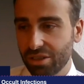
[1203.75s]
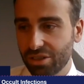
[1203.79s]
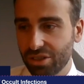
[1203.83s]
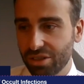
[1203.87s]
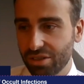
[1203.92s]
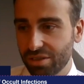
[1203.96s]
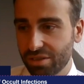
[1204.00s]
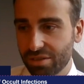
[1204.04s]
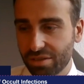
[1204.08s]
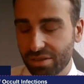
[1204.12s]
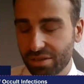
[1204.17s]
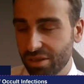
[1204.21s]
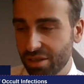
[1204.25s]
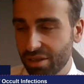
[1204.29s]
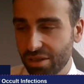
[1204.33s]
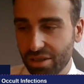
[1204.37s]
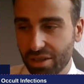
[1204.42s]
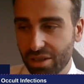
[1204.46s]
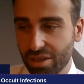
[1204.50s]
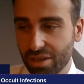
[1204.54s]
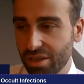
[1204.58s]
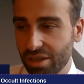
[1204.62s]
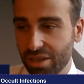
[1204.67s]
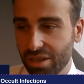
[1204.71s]
Just
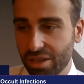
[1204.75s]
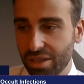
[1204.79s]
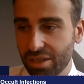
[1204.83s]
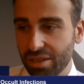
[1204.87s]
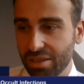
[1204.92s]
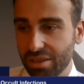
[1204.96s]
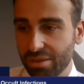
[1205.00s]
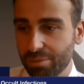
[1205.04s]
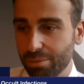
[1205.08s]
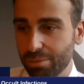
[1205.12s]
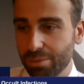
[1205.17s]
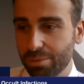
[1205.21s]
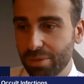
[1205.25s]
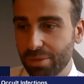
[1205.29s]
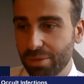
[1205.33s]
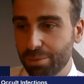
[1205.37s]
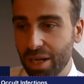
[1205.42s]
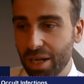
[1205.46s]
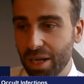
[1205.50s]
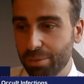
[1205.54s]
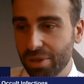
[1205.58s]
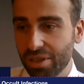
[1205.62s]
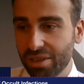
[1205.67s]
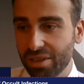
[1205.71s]
it, uh,
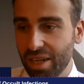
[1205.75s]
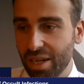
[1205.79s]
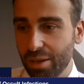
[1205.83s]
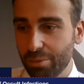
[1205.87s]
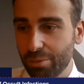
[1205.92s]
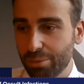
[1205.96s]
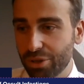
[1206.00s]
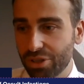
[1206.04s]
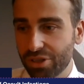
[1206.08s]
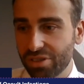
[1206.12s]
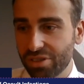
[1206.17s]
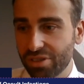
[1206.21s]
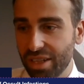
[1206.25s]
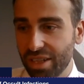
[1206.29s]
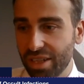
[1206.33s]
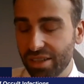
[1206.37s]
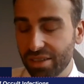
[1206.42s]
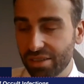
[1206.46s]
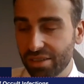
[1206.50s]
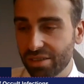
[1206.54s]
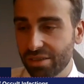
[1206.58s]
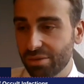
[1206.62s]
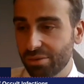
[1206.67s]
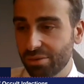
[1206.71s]
it may be
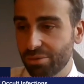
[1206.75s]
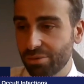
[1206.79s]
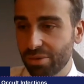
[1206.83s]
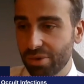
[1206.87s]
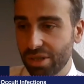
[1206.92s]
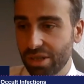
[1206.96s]
10%